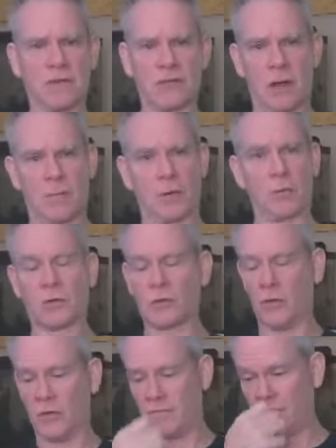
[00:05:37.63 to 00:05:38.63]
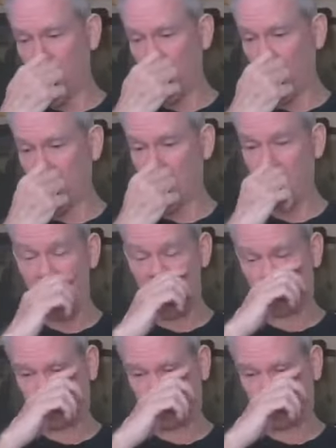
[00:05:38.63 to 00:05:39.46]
supper, we're told the following, that